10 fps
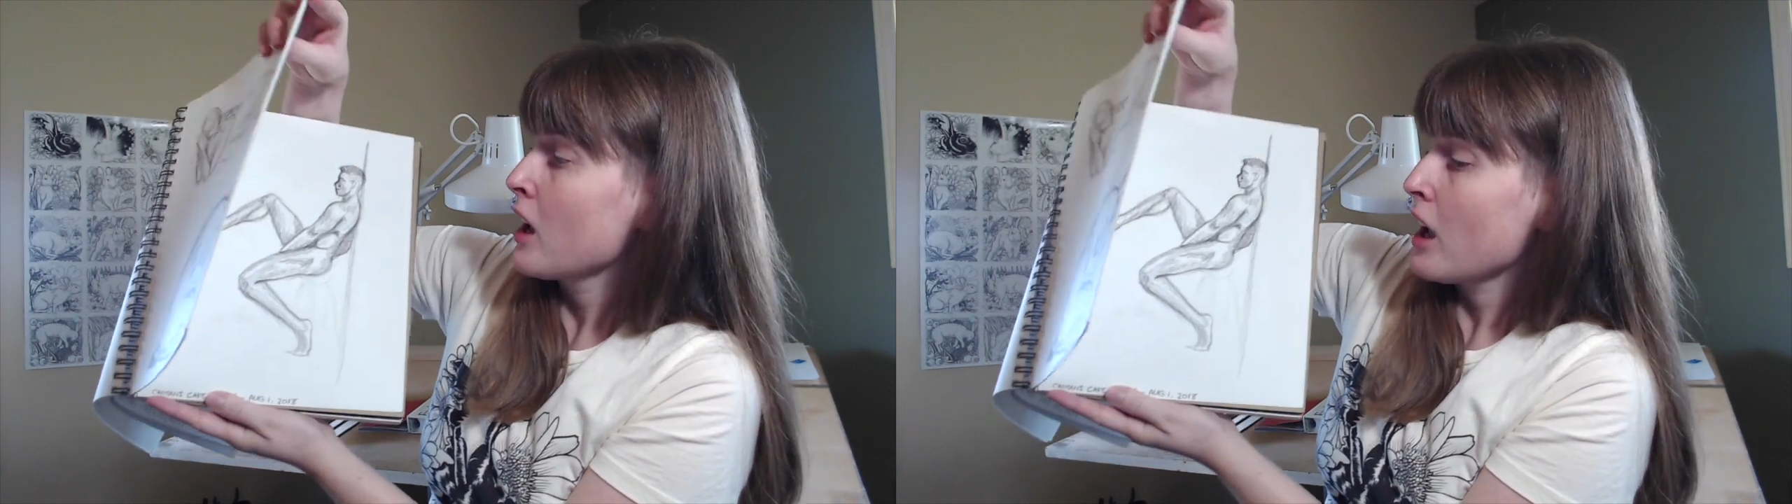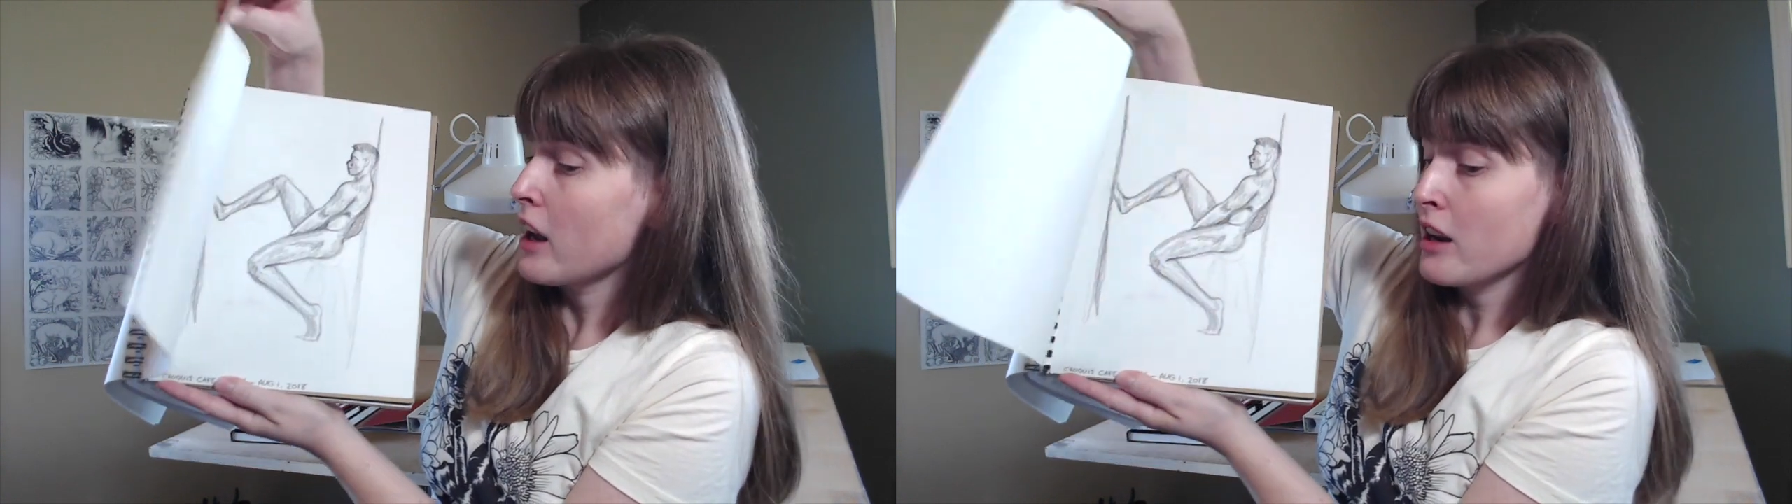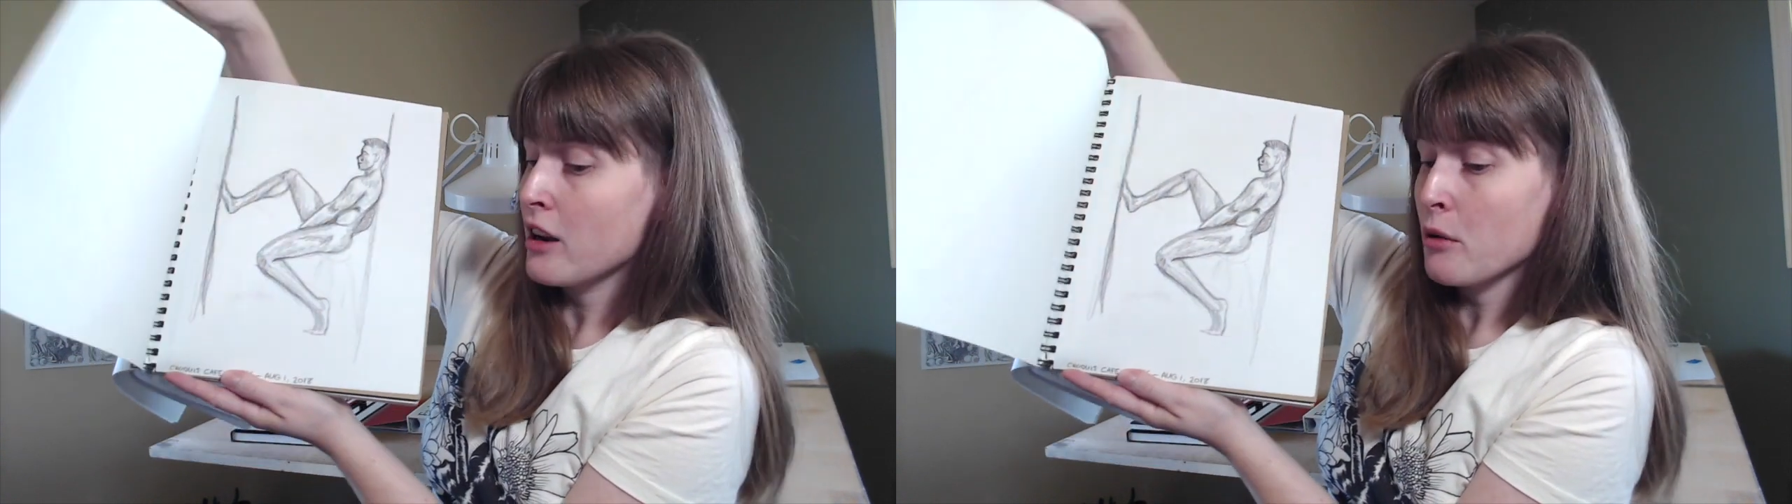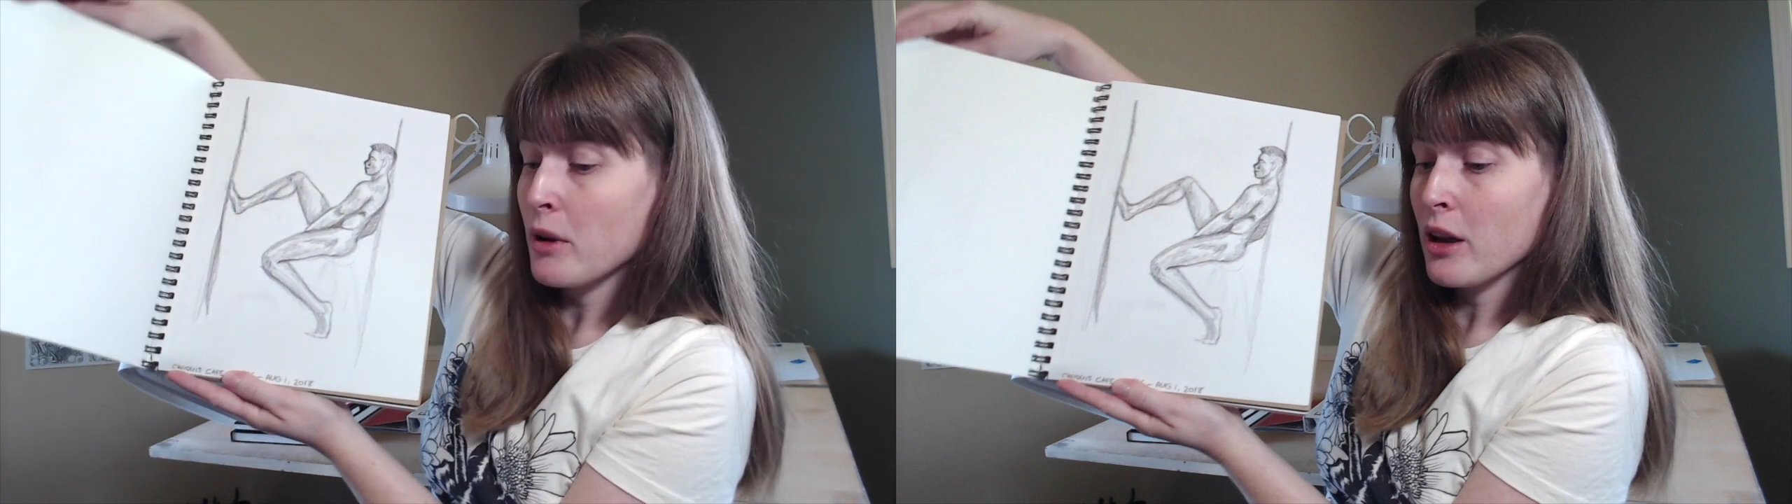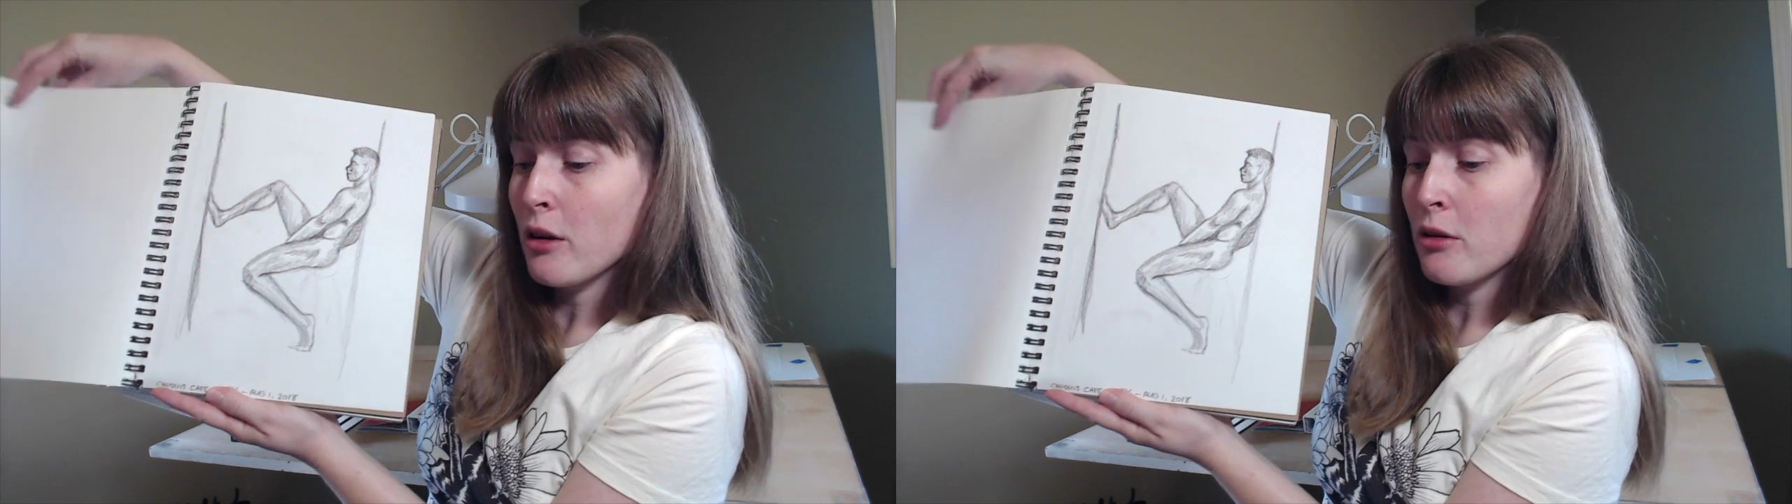And here we
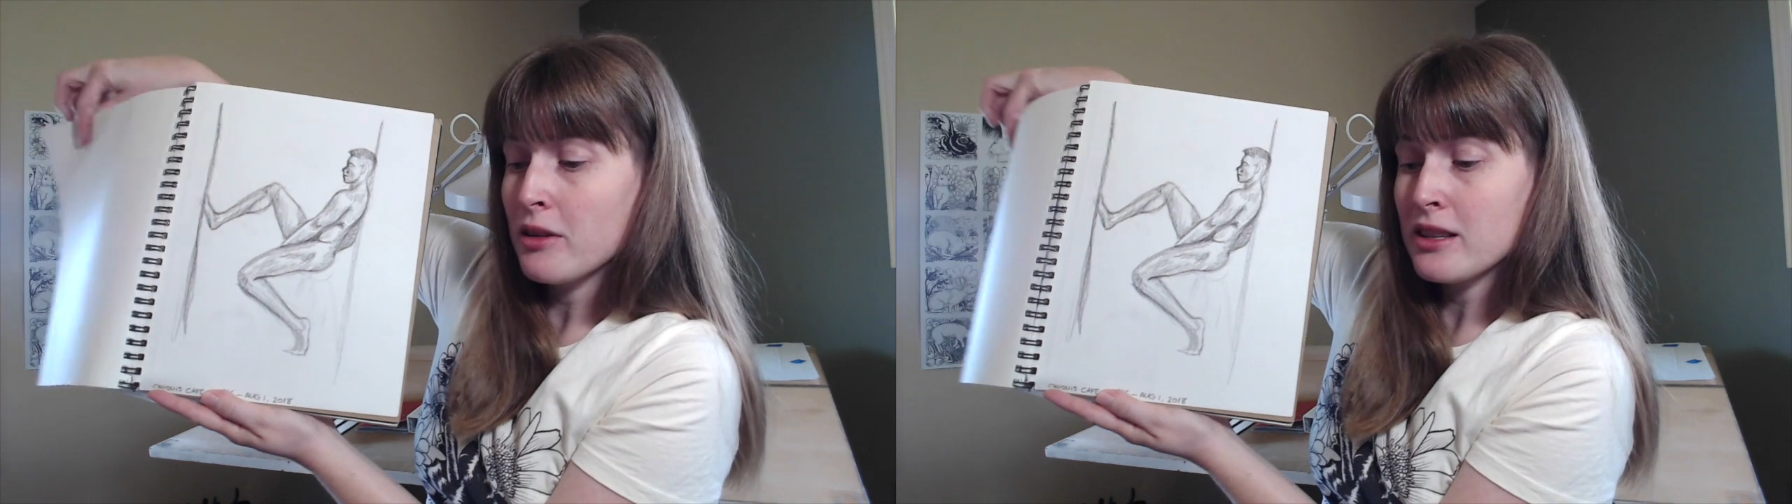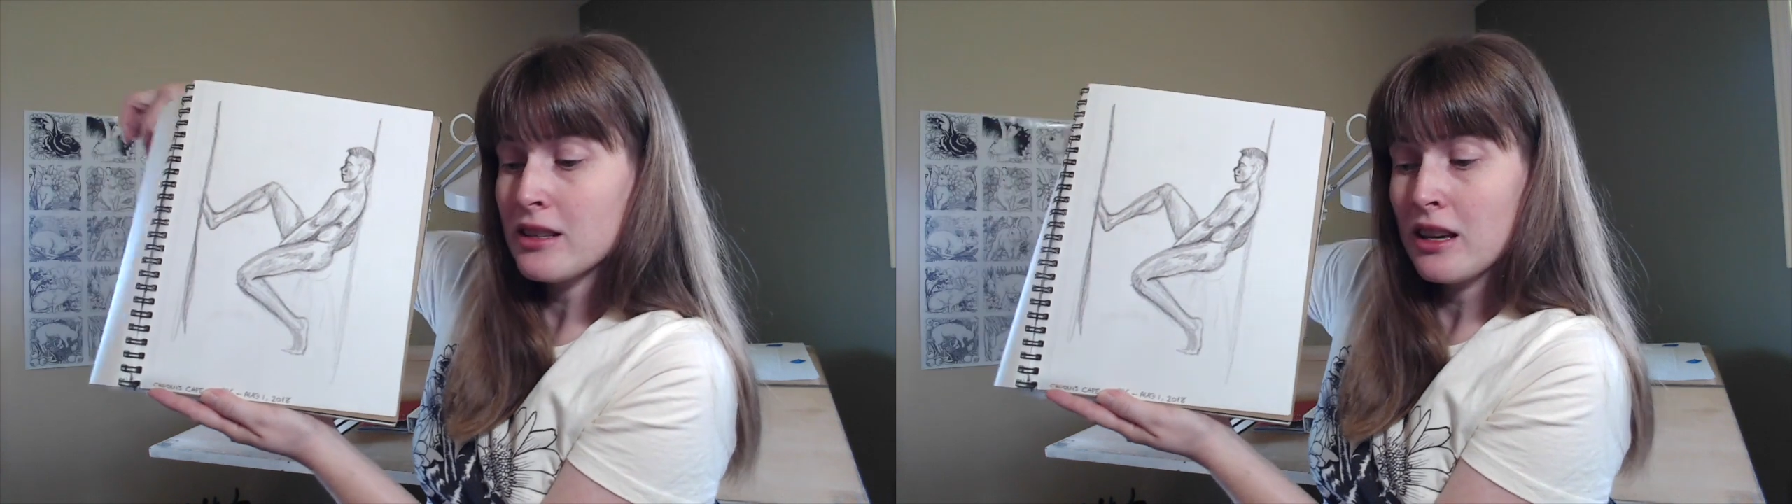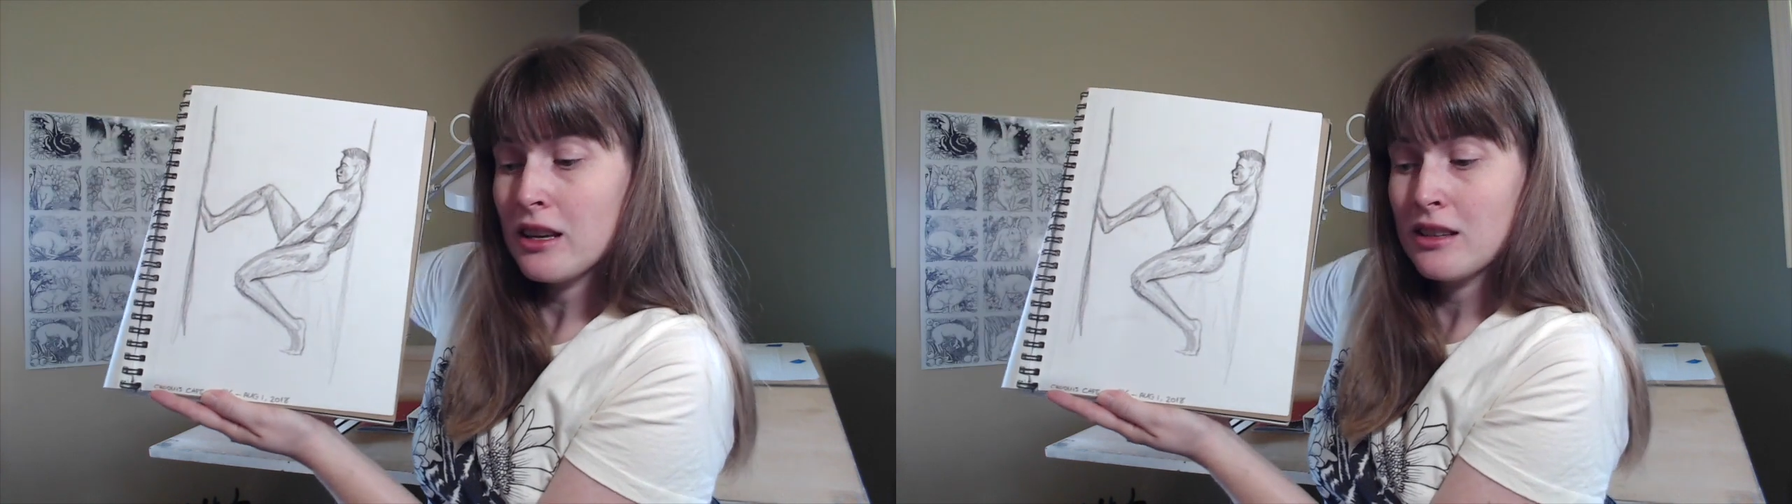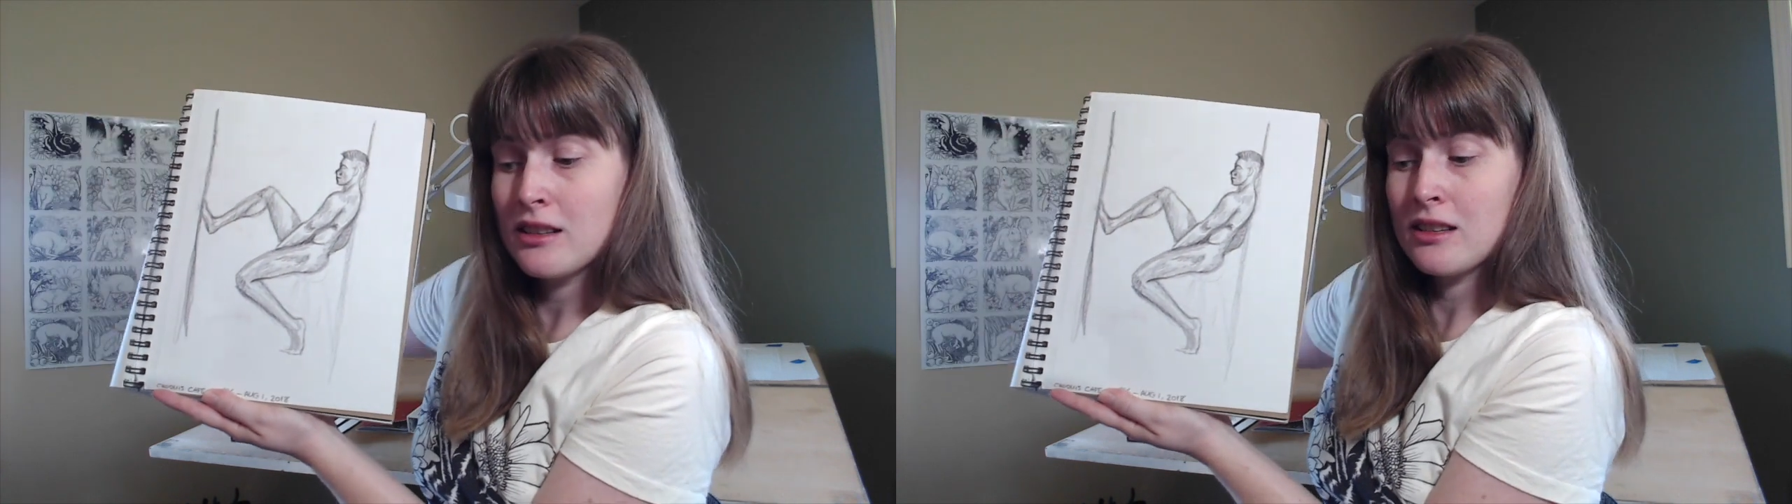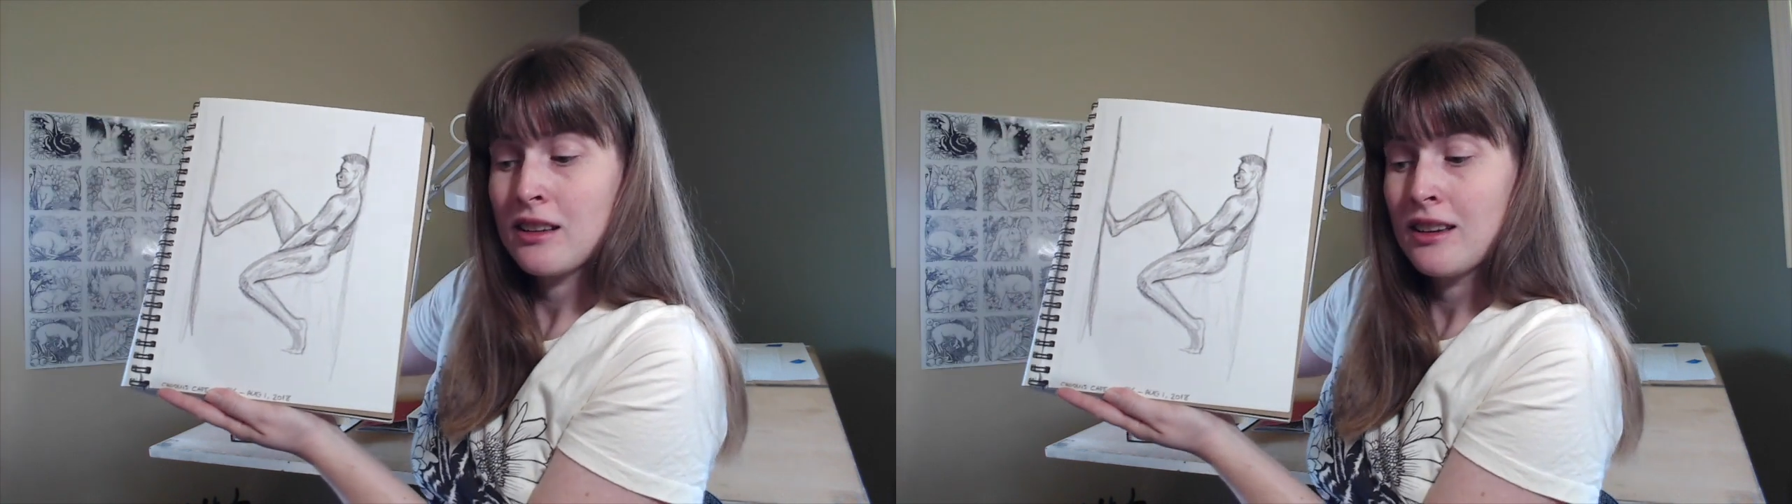go, this
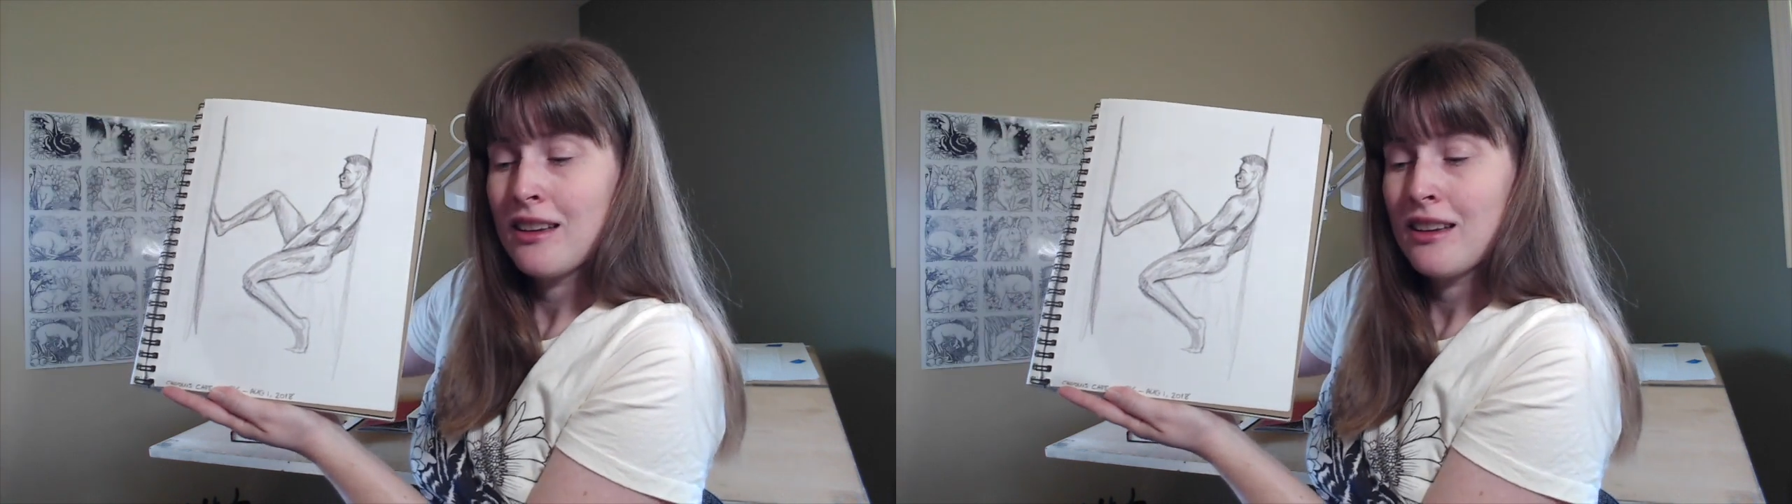is